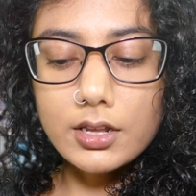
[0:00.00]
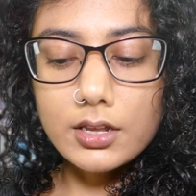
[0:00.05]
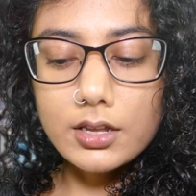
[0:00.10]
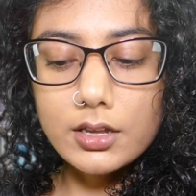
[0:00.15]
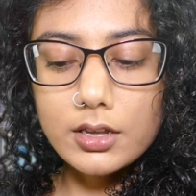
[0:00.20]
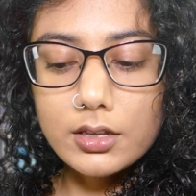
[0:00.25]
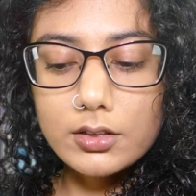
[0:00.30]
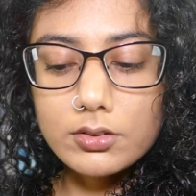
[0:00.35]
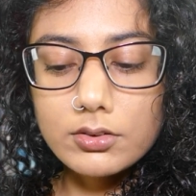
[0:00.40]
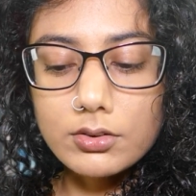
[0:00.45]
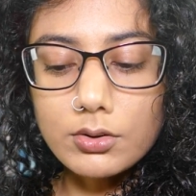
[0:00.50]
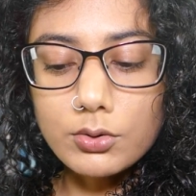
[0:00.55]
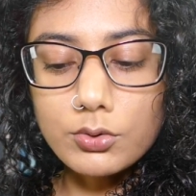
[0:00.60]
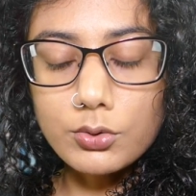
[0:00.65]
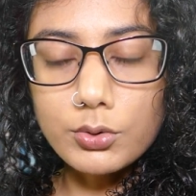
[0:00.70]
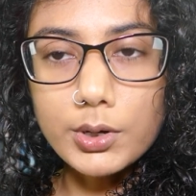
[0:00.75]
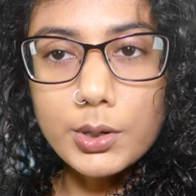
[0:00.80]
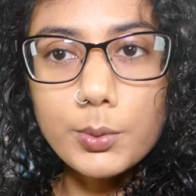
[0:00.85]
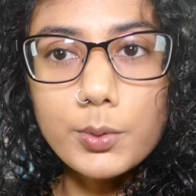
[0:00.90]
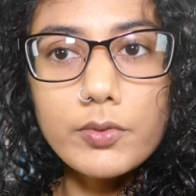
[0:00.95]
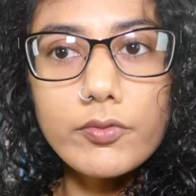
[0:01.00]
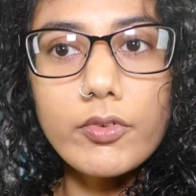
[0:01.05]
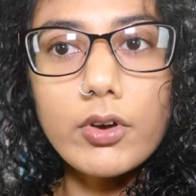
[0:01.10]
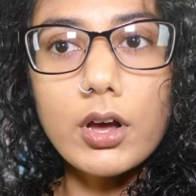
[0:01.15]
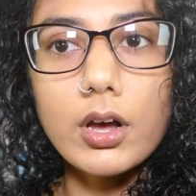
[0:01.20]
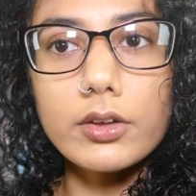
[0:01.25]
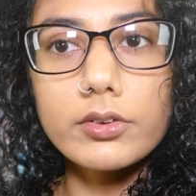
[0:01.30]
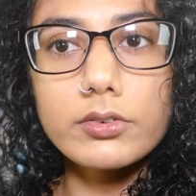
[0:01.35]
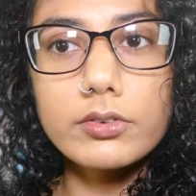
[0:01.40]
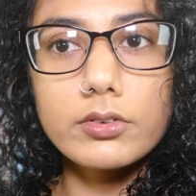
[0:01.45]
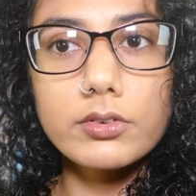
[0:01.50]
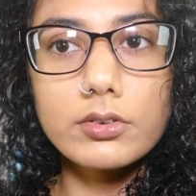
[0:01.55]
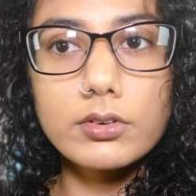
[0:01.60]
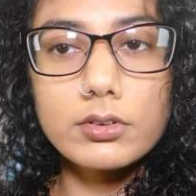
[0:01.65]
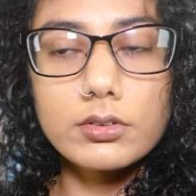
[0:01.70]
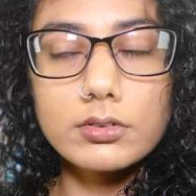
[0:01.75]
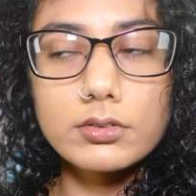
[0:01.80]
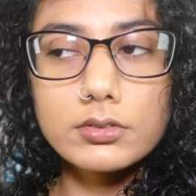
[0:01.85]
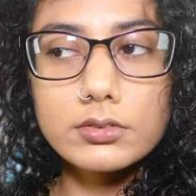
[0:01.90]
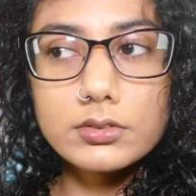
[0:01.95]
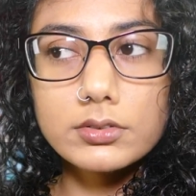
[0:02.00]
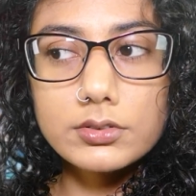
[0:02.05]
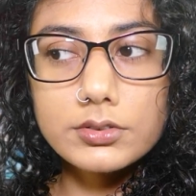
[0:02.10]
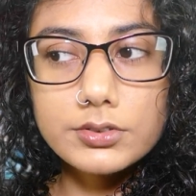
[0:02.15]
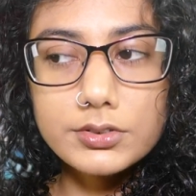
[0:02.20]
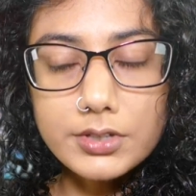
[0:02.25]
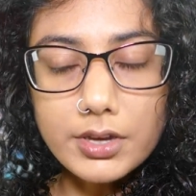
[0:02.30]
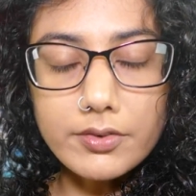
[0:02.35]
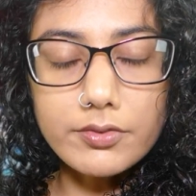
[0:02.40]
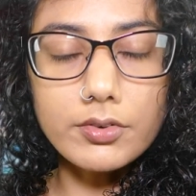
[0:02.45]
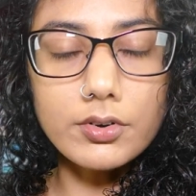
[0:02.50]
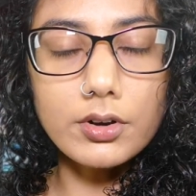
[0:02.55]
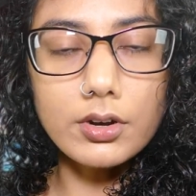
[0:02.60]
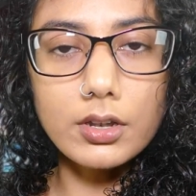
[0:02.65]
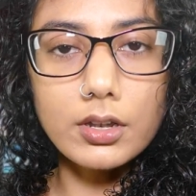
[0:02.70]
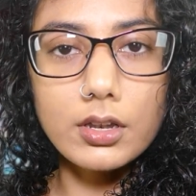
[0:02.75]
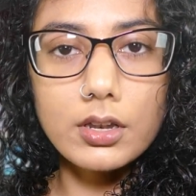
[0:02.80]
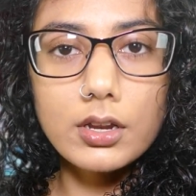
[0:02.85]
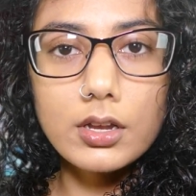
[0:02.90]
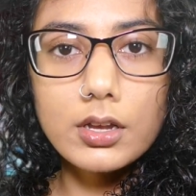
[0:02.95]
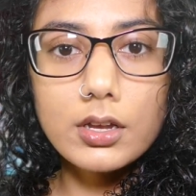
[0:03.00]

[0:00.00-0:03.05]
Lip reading: in so doing we've lost several